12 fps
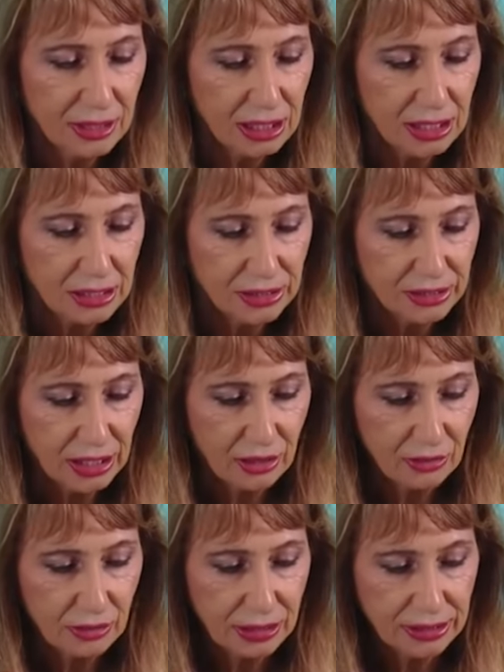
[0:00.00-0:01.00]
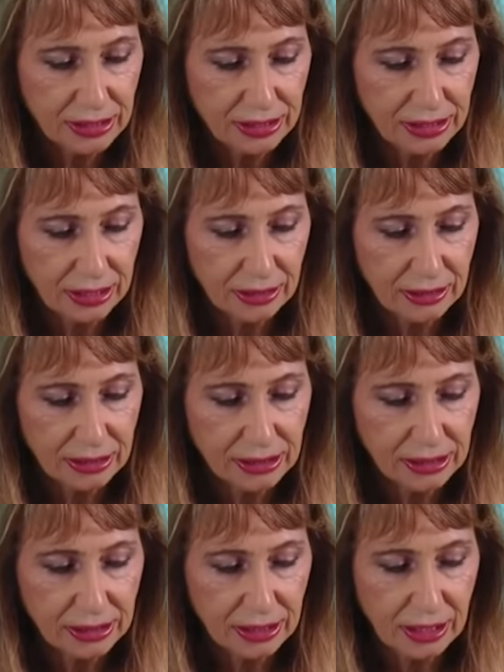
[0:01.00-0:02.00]
So is this a this is
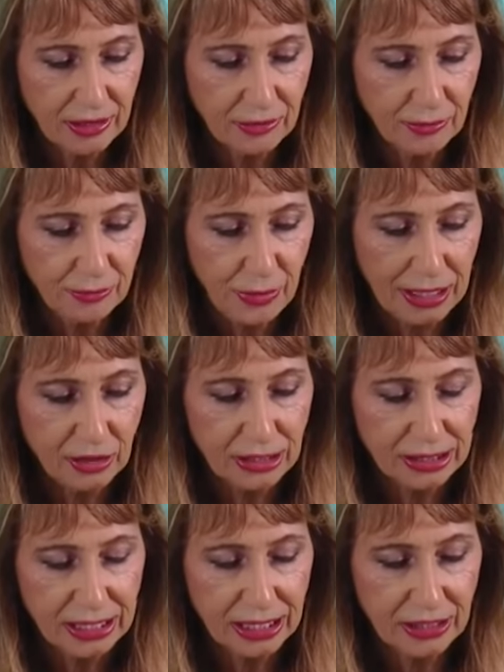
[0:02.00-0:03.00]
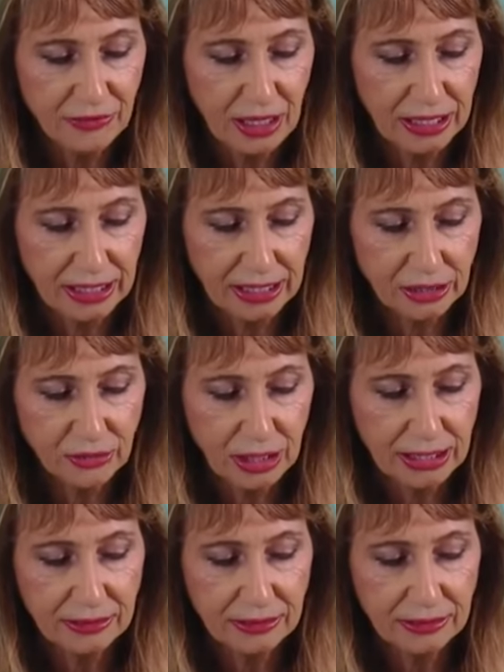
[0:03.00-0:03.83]
a buyer that's getting finance, right?